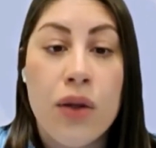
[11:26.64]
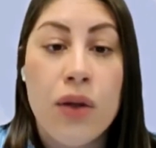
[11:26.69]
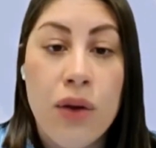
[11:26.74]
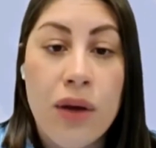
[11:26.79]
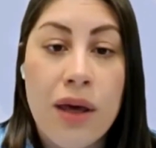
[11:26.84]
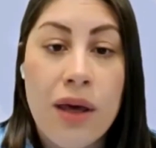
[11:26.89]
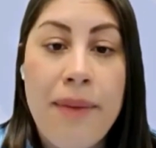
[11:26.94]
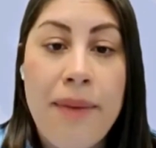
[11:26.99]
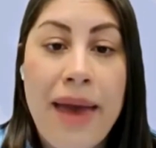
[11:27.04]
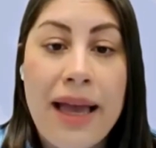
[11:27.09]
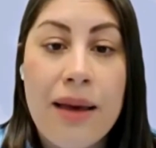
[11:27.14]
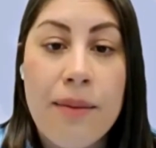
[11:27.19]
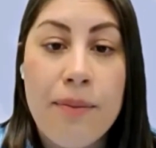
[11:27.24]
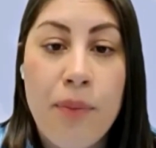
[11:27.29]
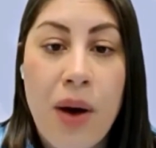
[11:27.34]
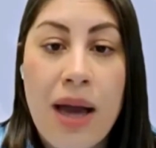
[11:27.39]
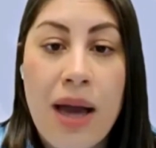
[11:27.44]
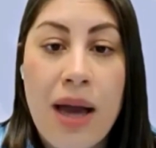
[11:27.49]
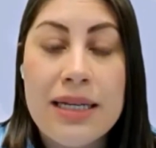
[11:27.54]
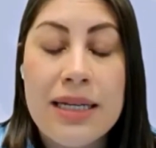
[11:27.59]
You can make a
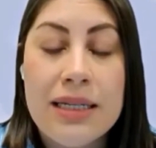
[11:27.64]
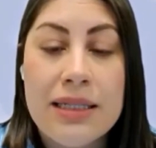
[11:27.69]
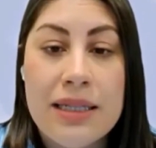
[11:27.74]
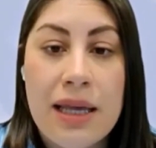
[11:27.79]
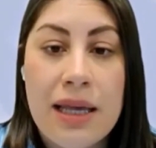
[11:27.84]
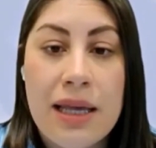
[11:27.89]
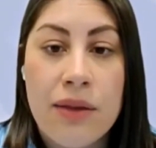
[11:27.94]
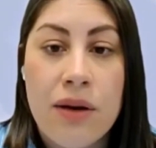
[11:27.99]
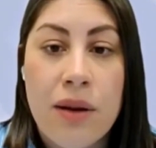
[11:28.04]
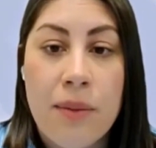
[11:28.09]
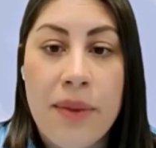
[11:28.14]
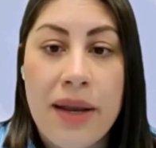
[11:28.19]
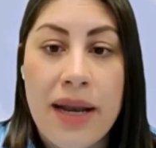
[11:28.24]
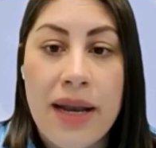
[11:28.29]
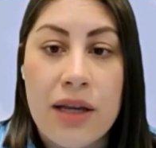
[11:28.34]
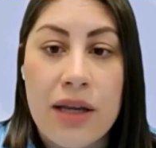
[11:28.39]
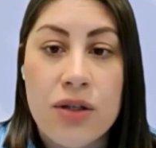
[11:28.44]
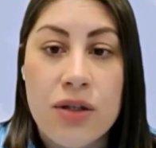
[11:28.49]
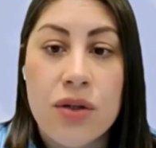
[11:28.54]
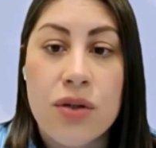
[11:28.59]
binding death
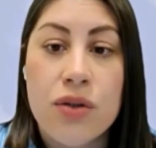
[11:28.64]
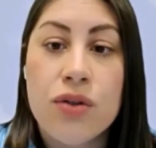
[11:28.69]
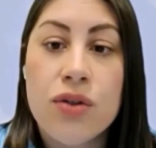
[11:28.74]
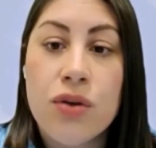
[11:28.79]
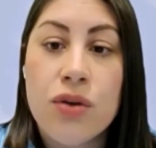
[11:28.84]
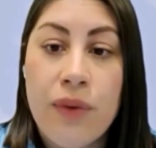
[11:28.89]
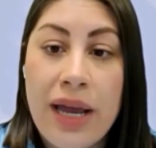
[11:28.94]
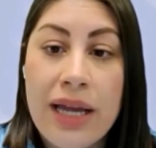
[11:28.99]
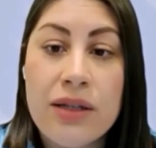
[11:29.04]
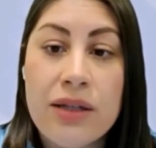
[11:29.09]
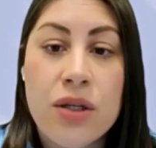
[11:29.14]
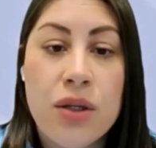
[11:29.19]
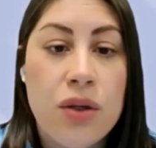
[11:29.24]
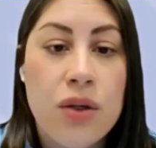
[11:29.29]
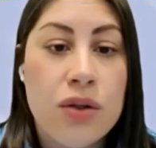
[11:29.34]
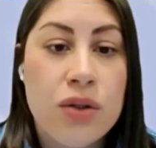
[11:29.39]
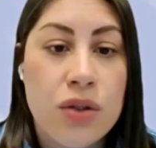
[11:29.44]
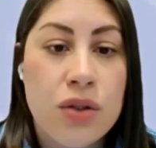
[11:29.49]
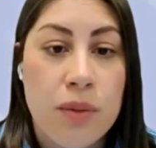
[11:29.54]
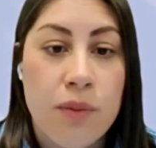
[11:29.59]
nomination direct to
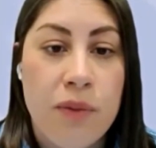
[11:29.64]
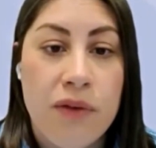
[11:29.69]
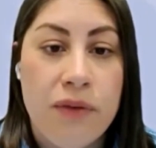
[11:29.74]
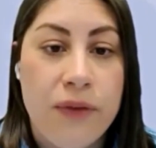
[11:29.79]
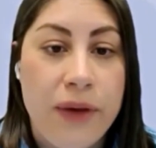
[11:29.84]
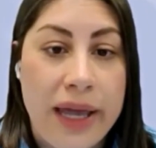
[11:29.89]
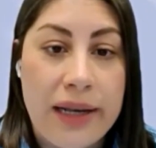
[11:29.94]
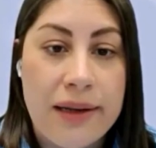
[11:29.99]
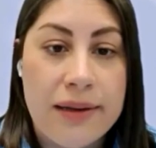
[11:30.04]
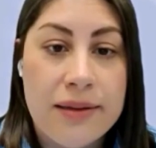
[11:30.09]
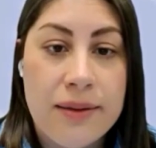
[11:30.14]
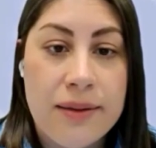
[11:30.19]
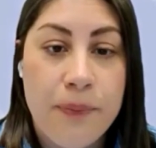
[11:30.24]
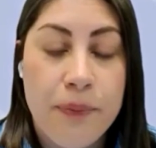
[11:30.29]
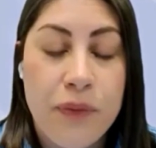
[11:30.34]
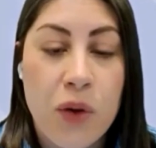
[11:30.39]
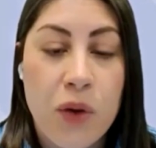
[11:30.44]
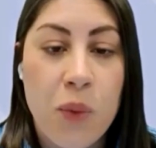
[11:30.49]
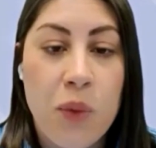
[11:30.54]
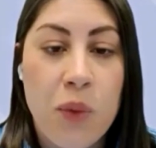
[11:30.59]
your super fund,
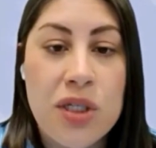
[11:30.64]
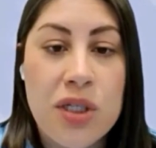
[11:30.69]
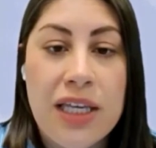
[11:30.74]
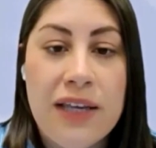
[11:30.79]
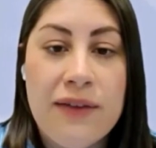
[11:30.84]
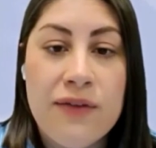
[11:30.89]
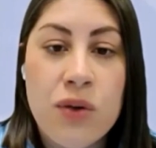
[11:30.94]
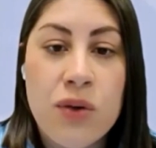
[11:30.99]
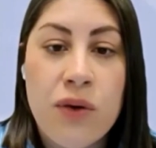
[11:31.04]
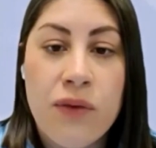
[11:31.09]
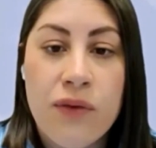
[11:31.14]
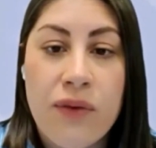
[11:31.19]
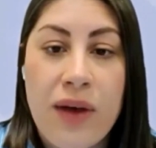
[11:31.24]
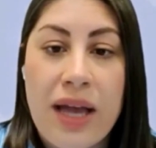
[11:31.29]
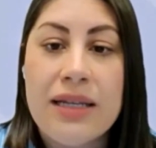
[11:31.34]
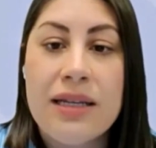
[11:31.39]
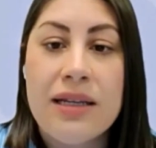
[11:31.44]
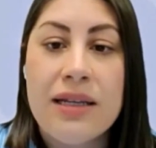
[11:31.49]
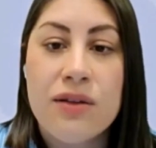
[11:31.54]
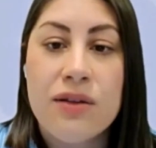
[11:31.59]
which gives your
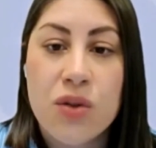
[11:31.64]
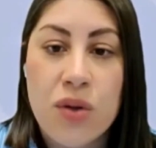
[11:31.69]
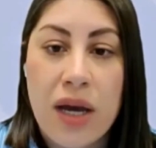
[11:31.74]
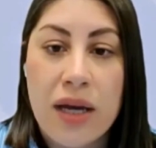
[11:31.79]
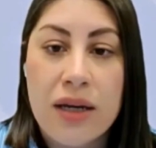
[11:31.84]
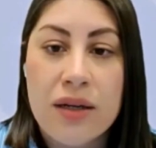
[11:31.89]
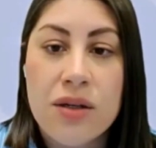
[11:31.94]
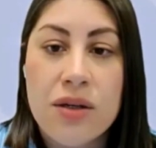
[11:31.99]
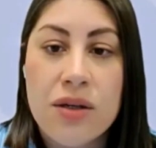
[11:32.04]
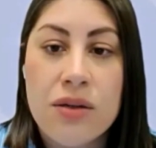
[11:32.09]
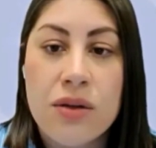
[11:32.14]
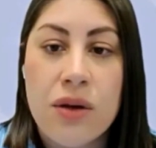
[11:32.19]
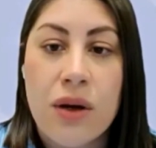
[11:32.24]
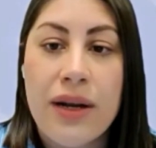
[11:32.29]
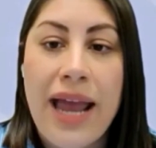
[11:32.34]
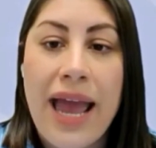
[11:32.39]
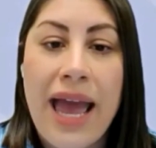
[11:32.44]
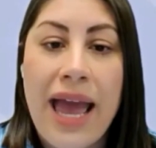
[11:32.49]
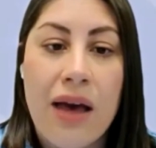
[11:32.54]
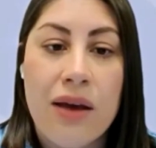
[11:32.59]
fund instructions
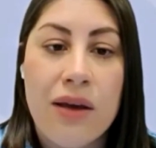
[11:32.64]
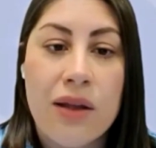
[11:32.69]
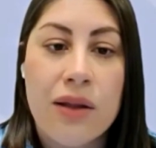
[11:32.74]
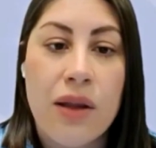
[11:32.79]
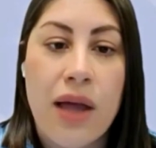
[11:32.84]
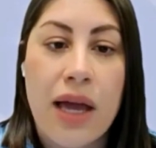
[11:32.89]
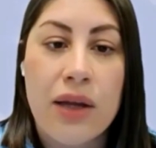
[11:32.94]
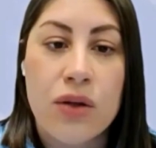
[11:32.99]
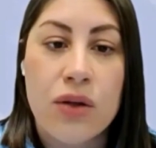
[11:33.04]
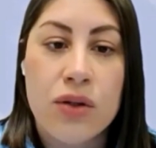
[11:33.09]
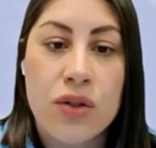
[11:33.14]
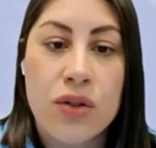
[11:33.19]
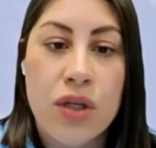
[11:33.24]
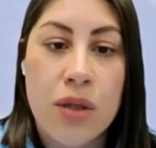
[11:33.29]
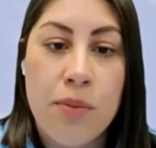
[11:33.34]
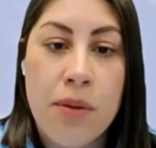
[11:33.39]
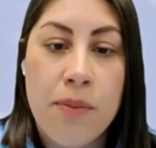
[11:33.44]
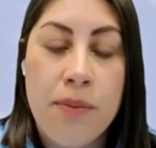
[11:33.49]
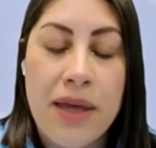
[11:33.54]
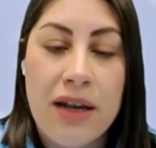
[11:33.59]
on how you'd like your
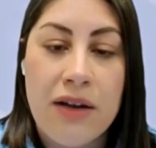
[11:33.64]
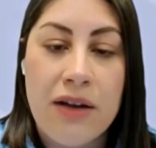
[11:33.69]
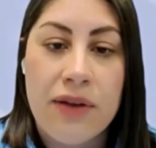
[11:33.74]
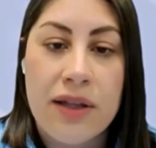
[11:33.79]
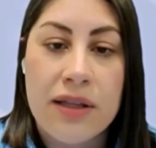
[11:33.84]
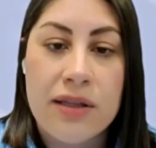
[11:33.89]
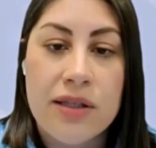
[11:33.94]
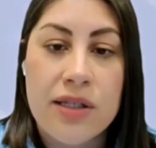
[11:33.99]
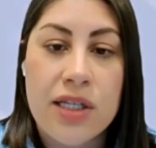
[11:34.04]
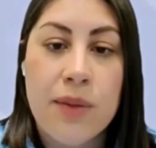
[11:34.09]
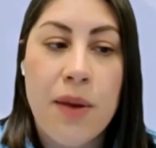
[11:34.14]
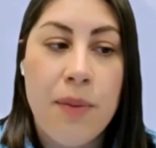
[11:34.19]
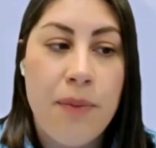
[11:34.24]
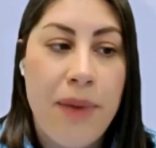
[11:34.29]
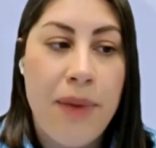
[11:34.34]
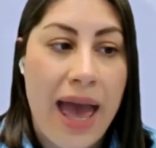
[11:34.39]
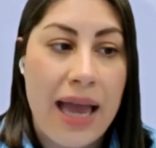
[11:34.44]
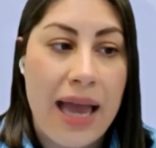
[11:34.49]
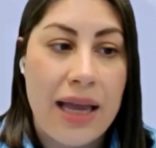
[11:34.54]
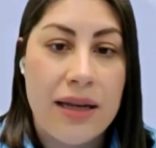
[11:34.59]
super benefits to be
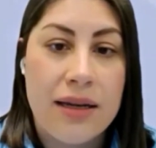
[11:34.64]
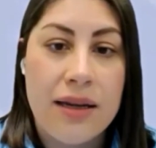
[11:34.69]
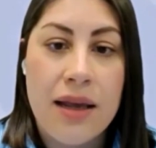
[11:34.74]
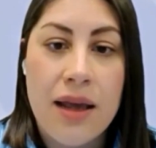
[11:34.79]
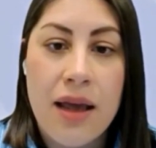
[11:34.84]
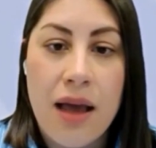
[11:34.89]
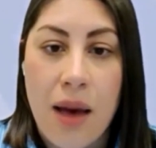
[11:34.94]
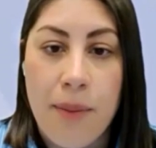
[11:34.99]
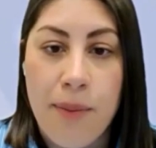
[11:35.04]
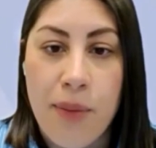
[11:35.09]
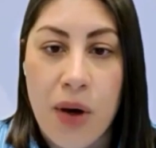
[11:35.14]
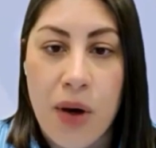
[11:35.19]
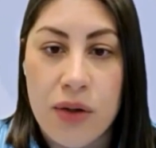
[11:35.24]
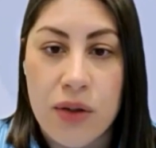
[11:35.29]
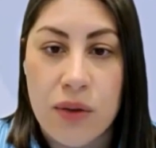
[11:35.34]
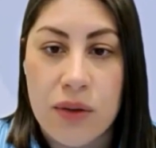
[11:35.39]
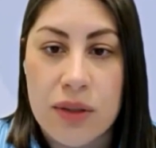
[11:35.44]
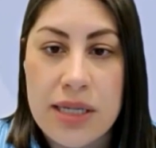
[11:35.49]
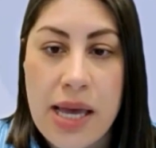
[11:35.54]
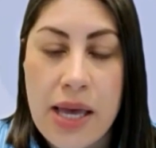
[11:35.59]
paid
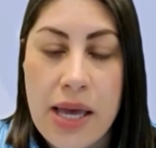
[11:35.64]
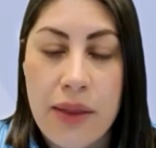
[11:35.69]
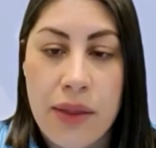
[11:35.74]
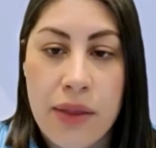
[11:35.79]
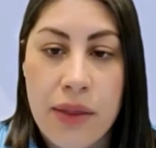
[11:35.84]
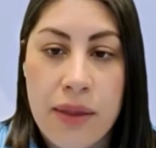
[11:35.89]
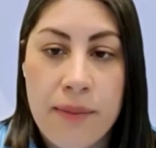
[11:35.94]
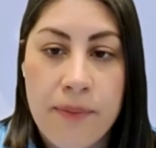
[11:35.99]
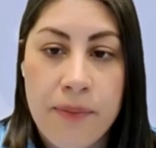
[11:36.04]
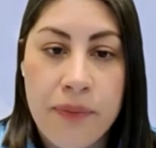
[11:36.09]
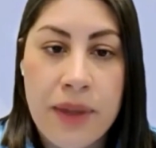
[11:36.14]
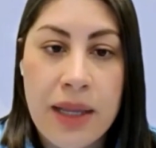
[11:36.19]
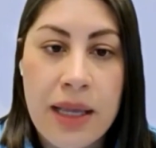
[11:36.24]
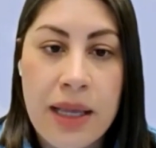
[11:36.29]
upon your death.